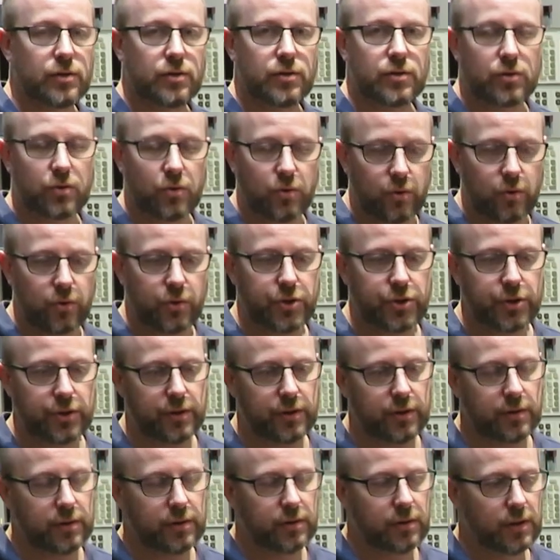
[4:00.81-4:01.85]

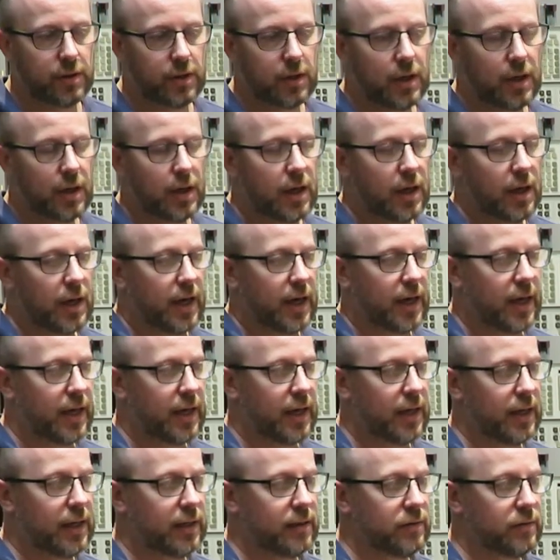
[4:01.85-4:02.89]
distortion.
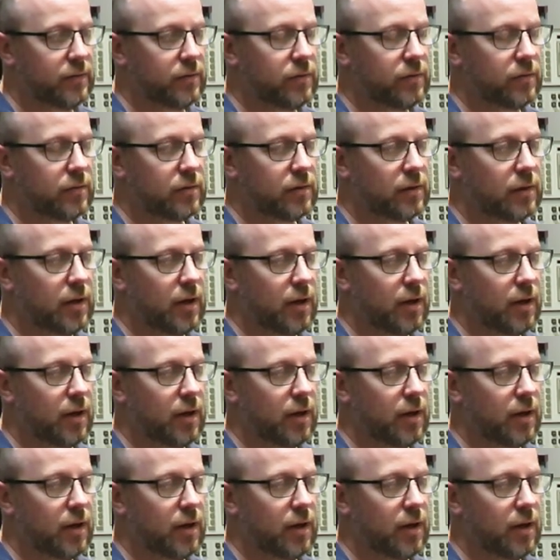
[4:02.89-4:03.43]
And